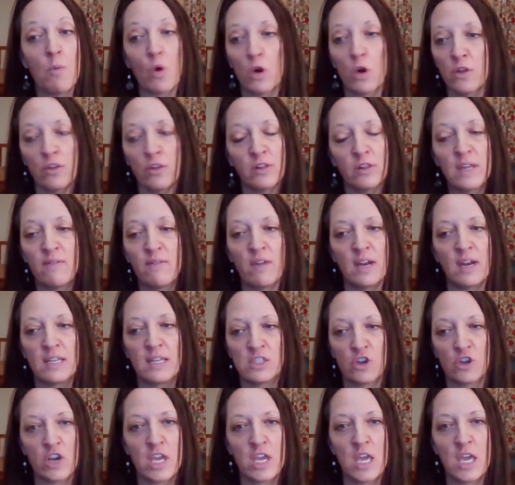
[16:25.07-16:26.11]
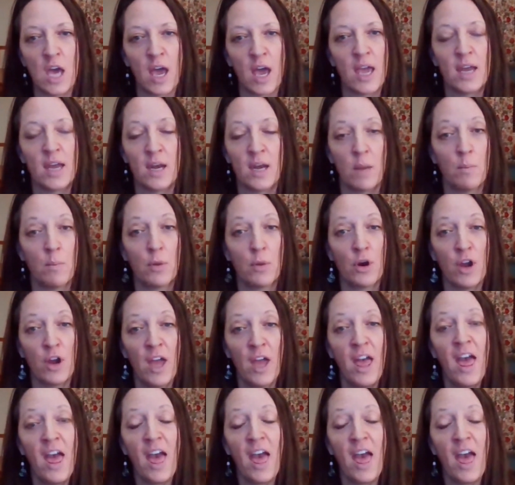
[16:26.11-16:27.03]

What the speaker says: or leave it as their EIN number.